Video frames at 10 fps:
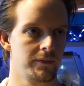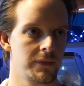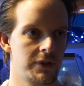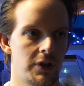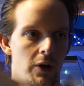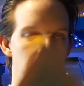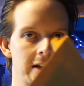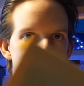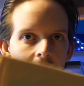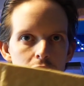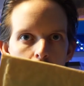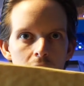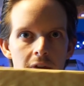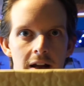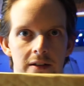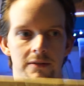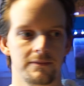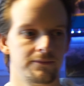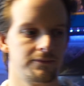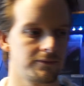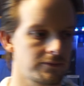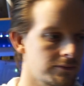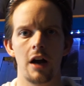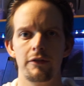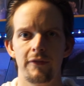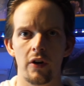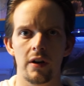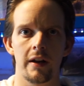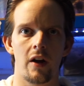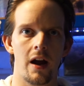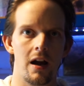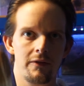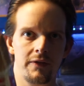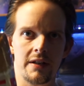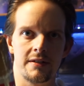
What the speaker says: So yeah, stay tuned for that. And finally, I have this.